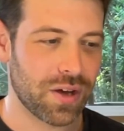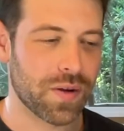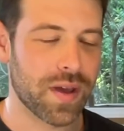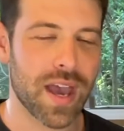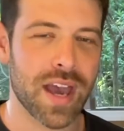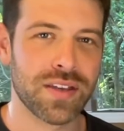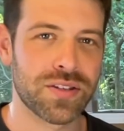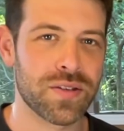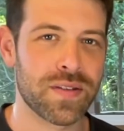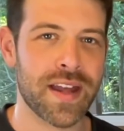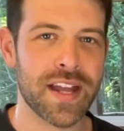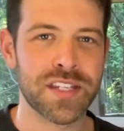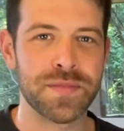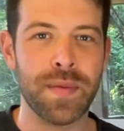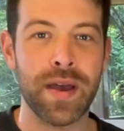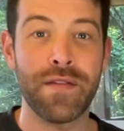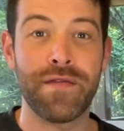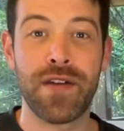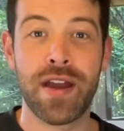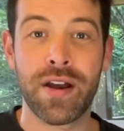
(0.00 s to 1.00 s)
Okay, so that's
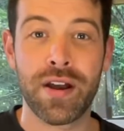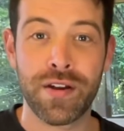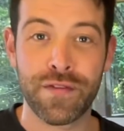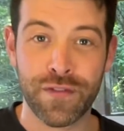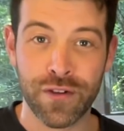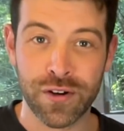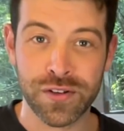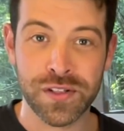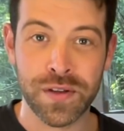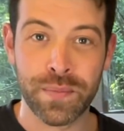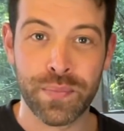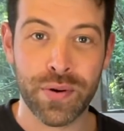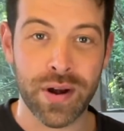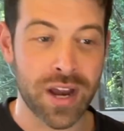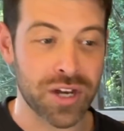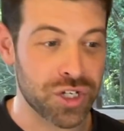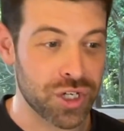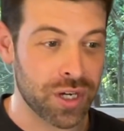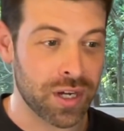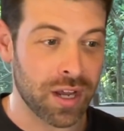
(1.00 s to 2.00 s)
my very first
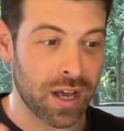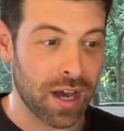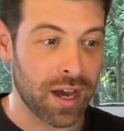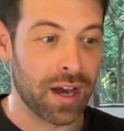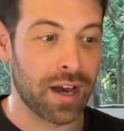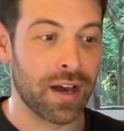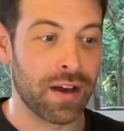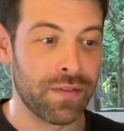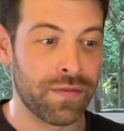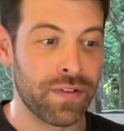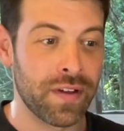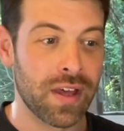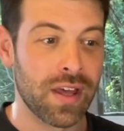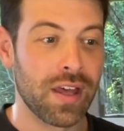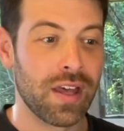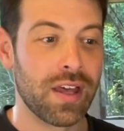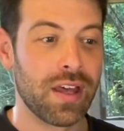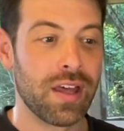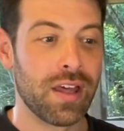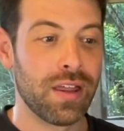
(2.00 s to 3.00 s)
impression of
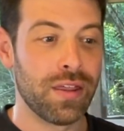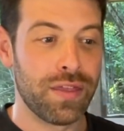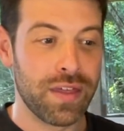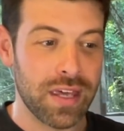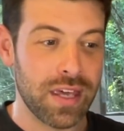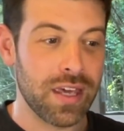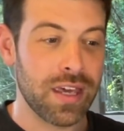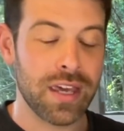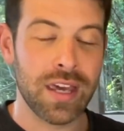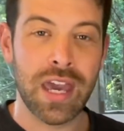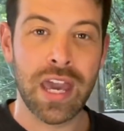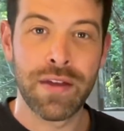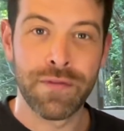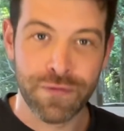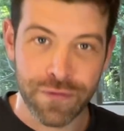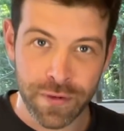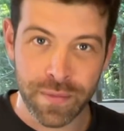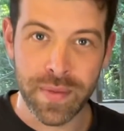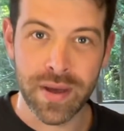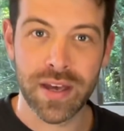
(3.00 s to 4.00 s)
the
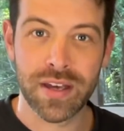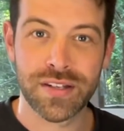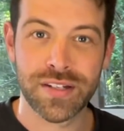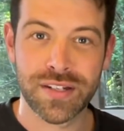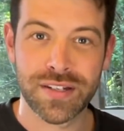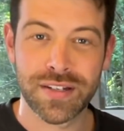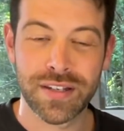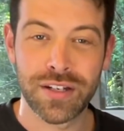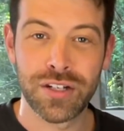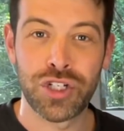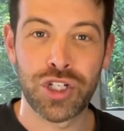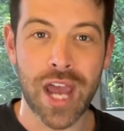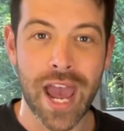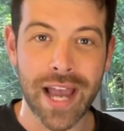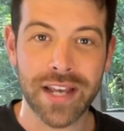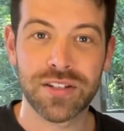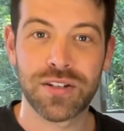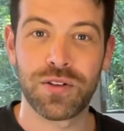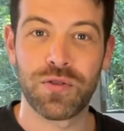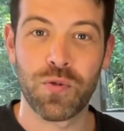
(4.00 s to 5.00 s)
infamous
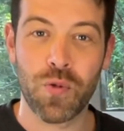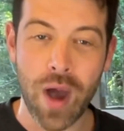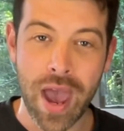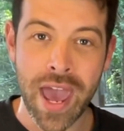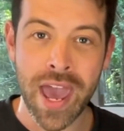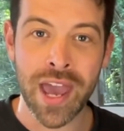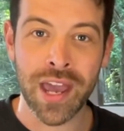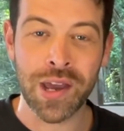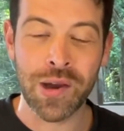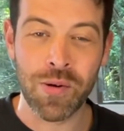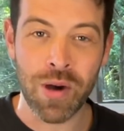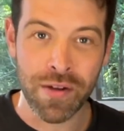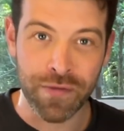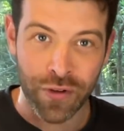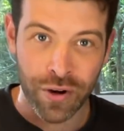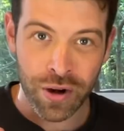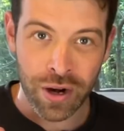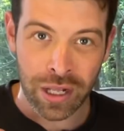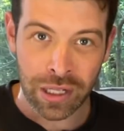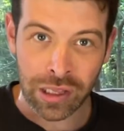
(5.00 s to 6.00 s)
Jackson Wang, who I've
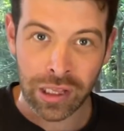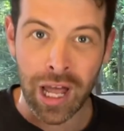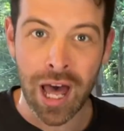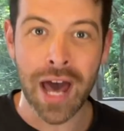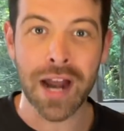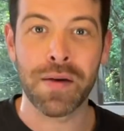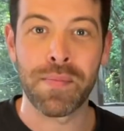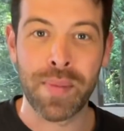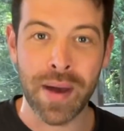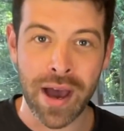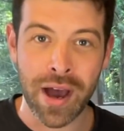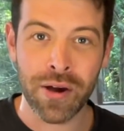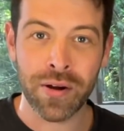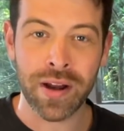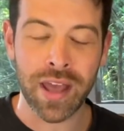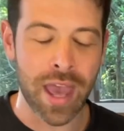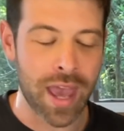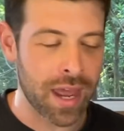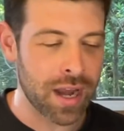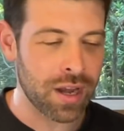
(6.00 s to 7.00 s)
heard a lot
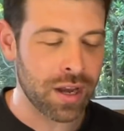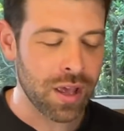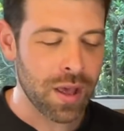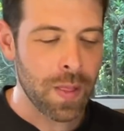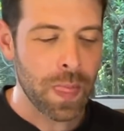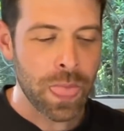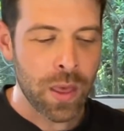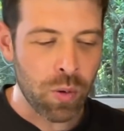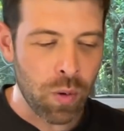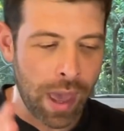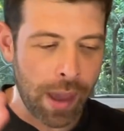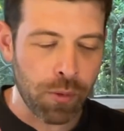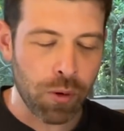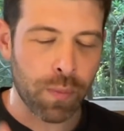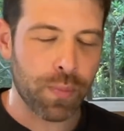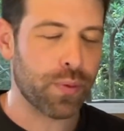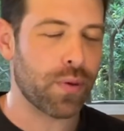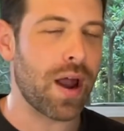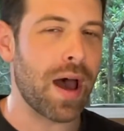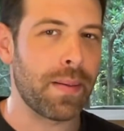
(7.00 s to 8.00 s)
about and who I will
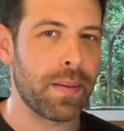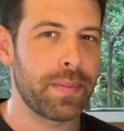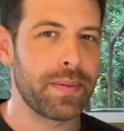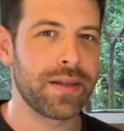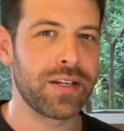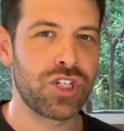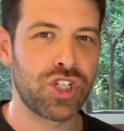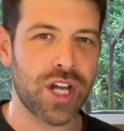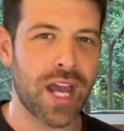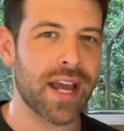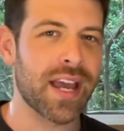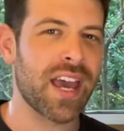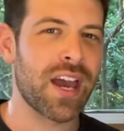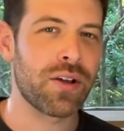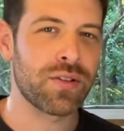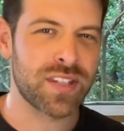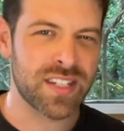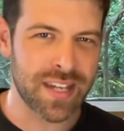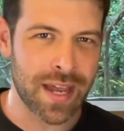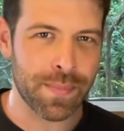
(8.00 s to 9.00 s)
probably check
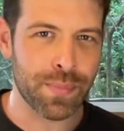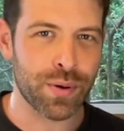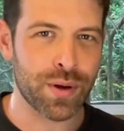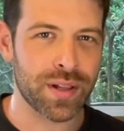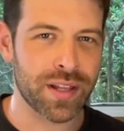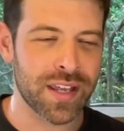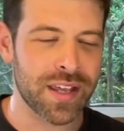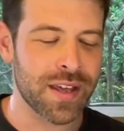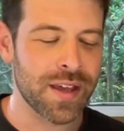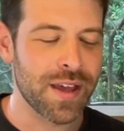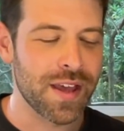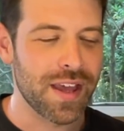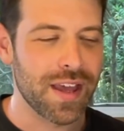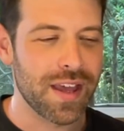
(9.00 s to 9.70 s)
out separately.